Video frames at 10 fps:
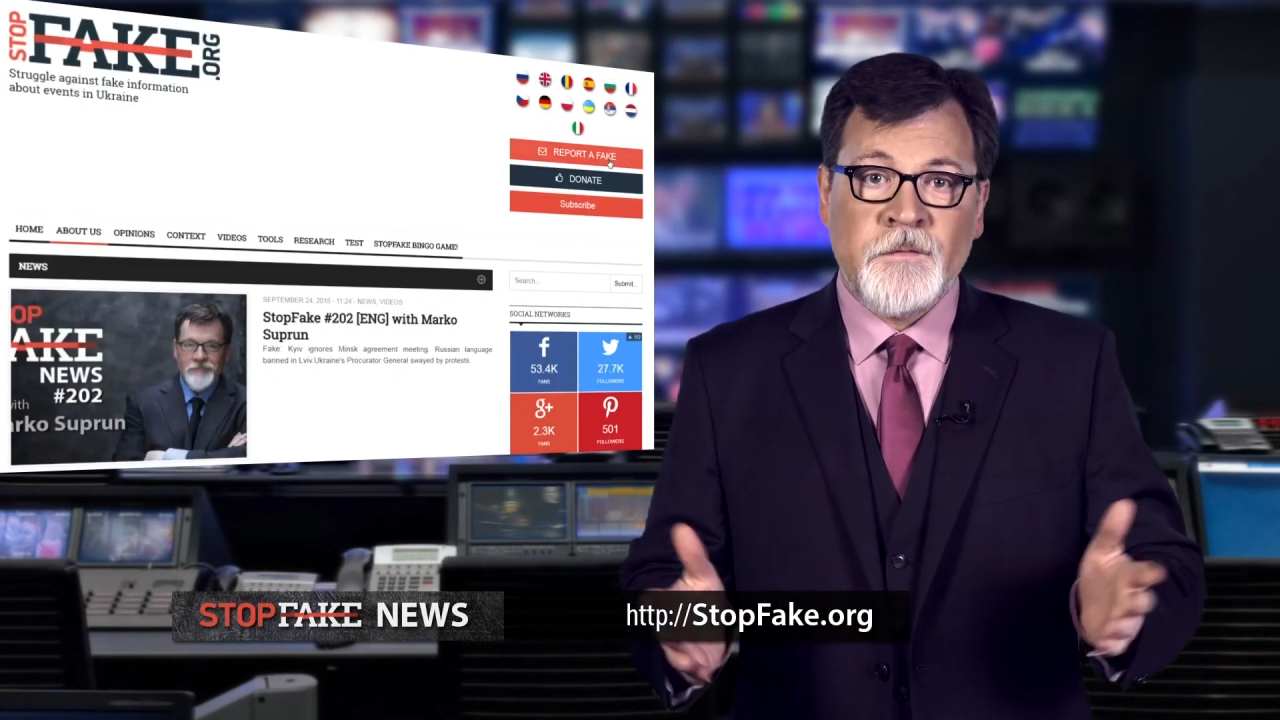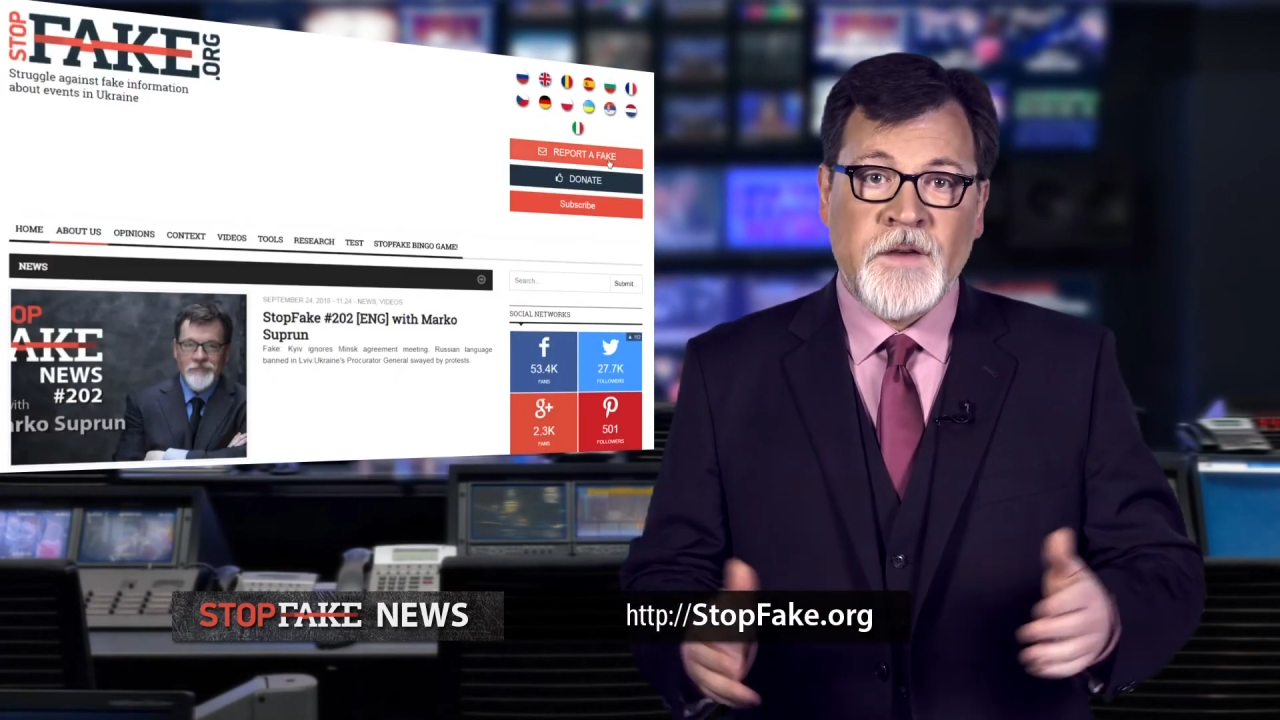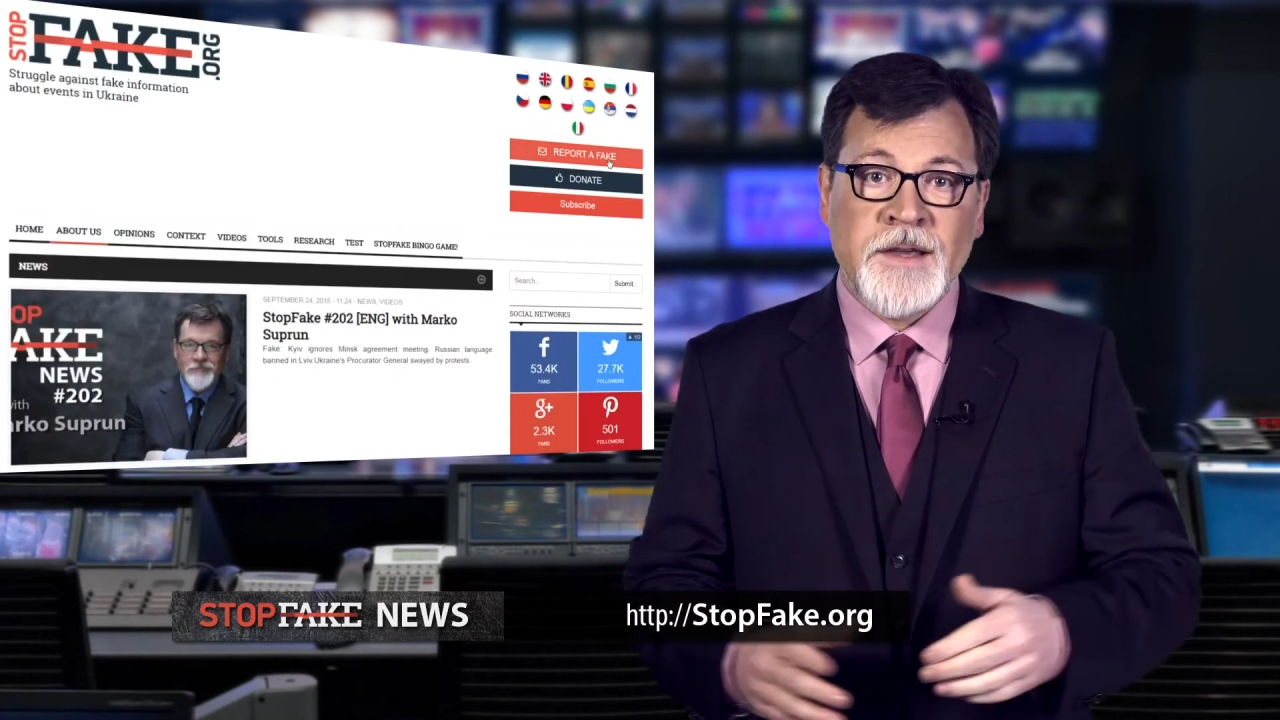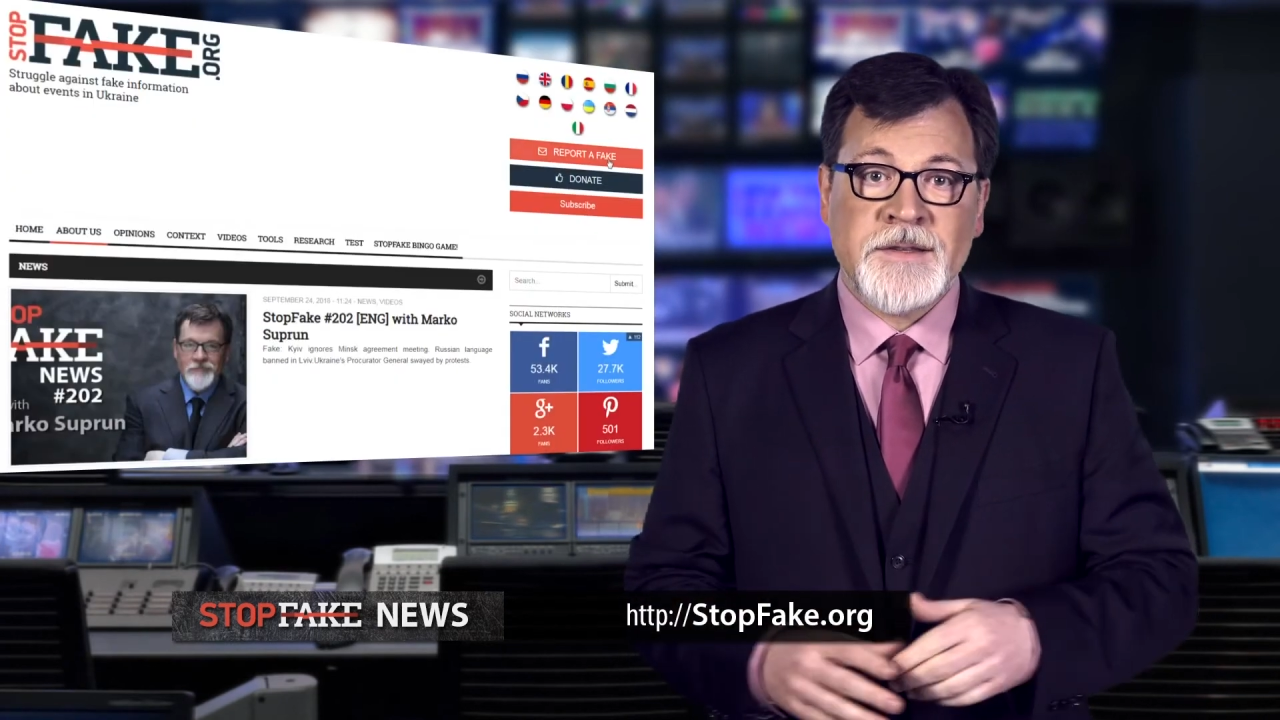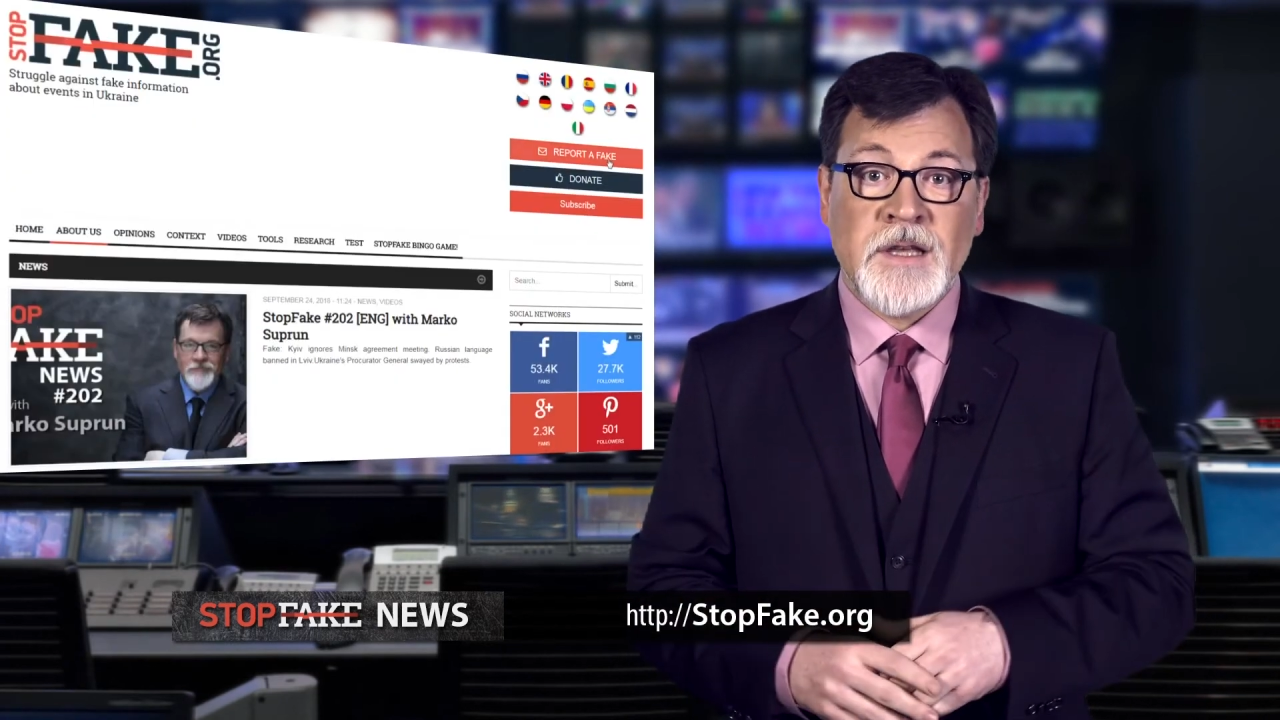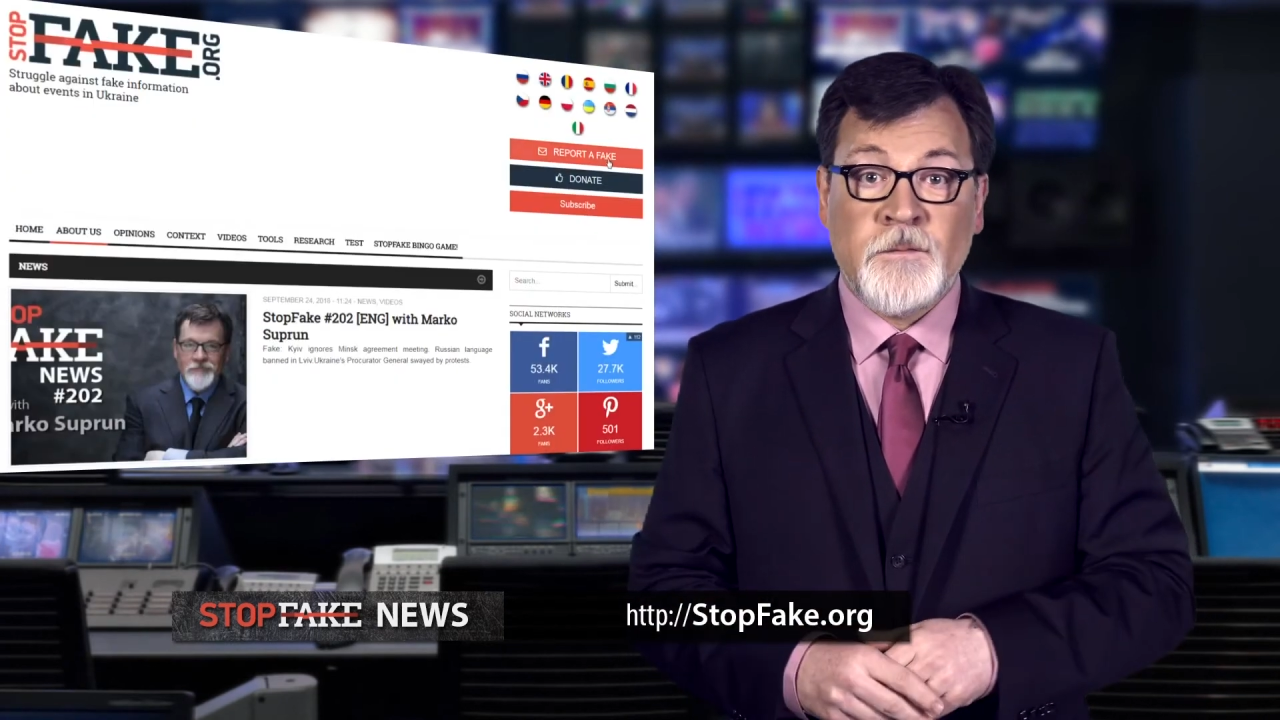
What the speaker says: fakes.